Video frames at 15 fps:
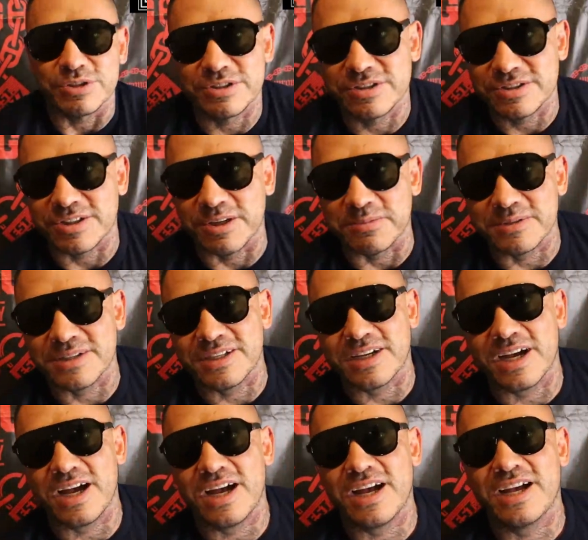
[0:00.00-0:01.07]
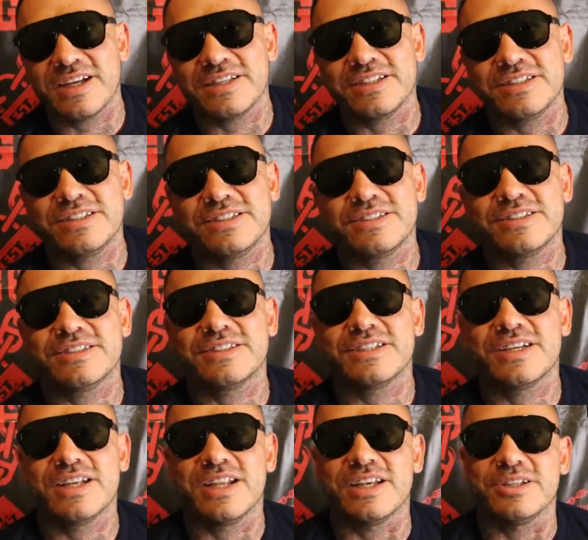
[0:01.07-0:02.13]
what's up, guys?
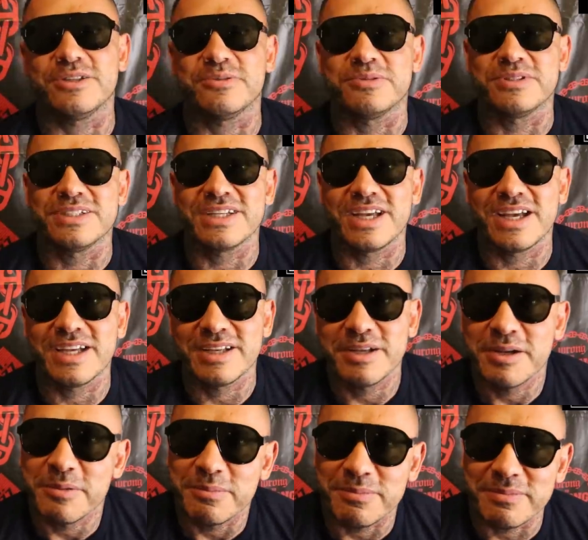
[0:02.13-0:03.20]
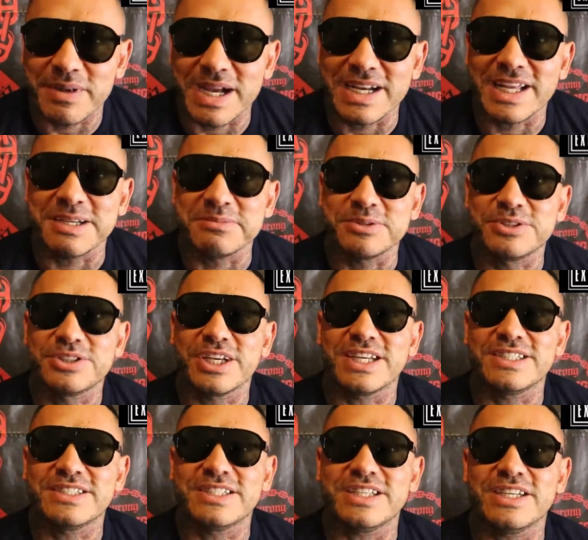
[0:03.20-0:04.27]
I like doing that. Uh, my name's
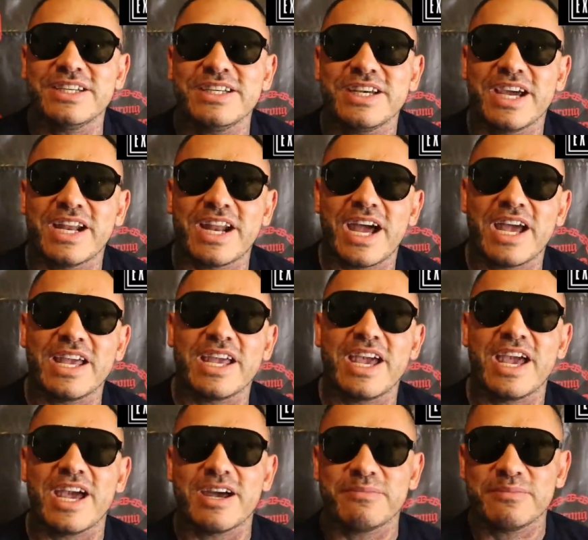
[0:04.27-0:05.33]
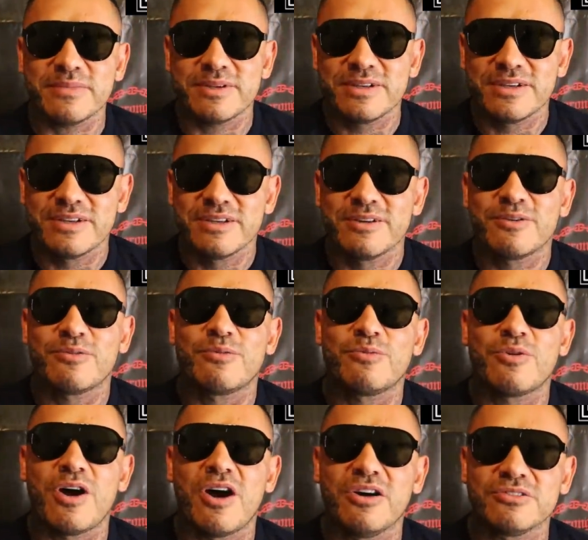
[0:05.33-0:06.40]
JC, and I am
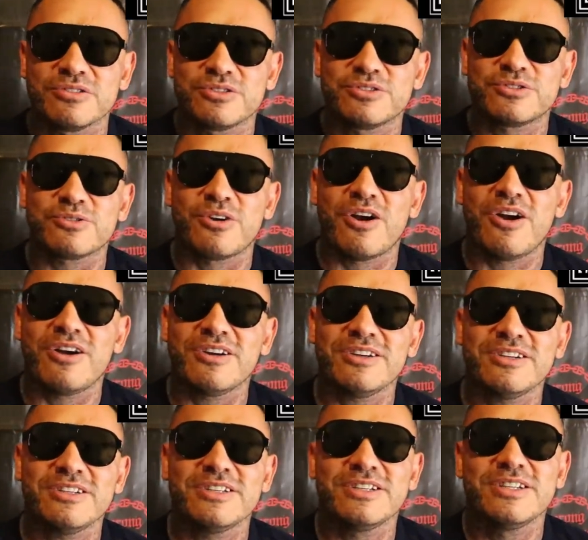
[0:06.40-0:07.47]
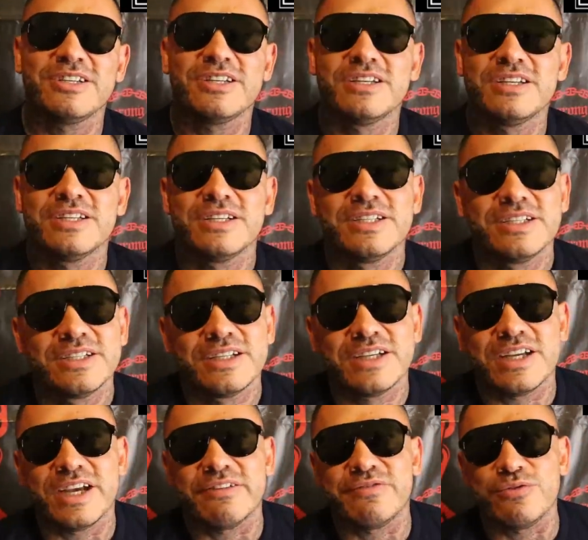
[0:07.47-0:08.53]
Wrong Strong.
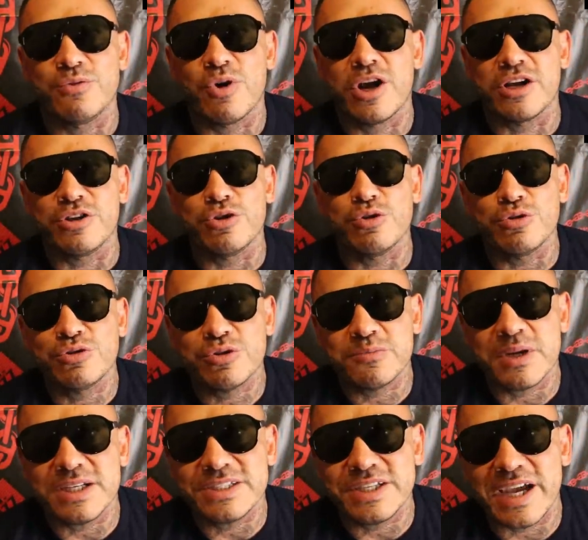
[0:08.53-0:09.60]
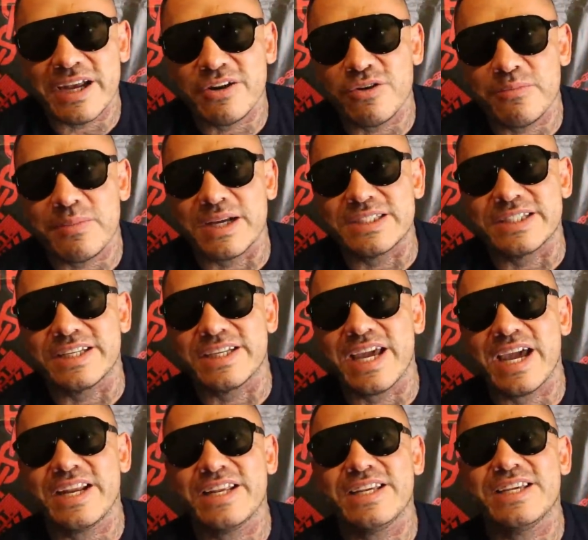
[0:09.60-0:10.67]
If you are new to my channel, my
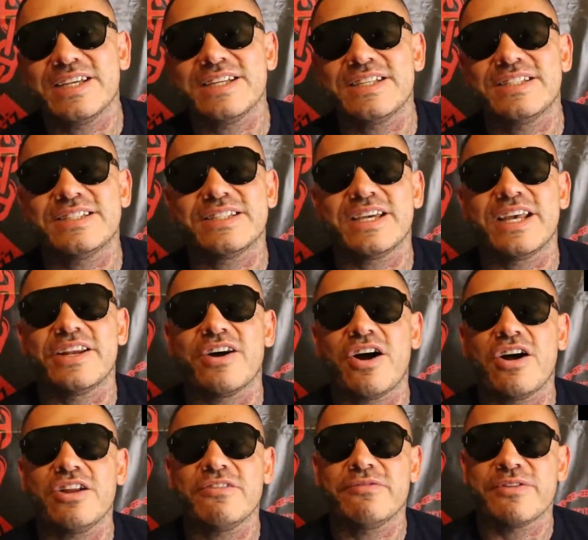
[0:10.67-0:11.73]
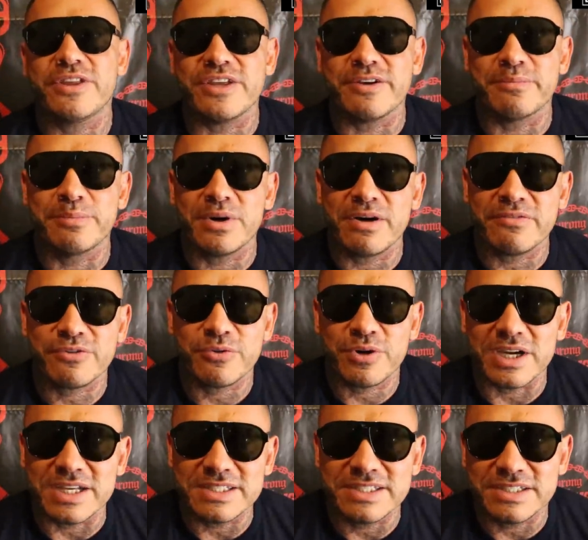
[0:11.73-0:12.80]
shenanigans, and all of the above
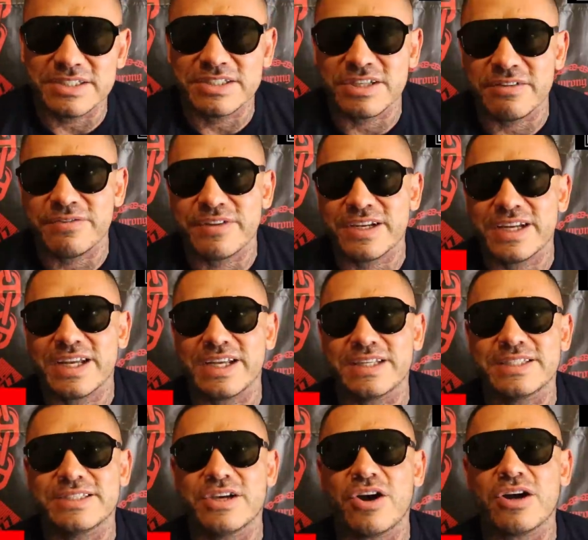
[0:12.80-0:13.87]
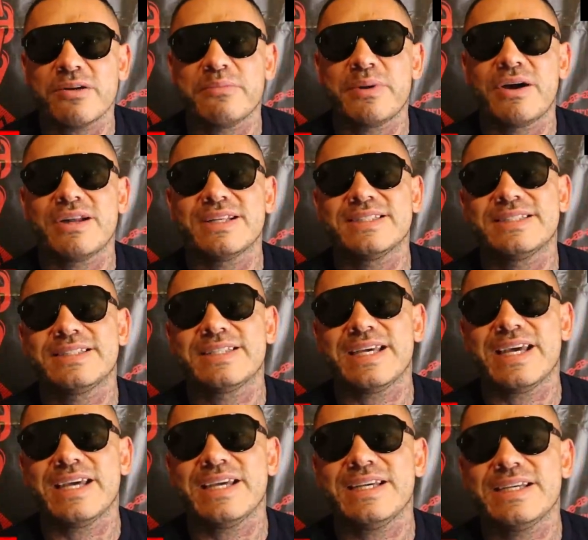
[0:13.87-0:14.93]
crazy stuff that I talk about and
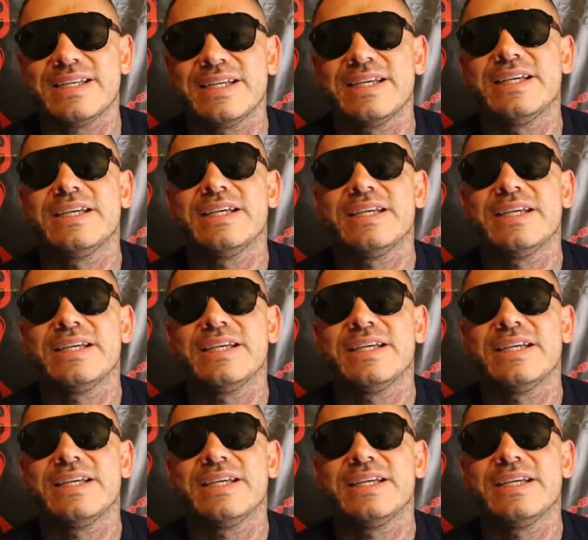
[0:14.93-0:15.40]
say,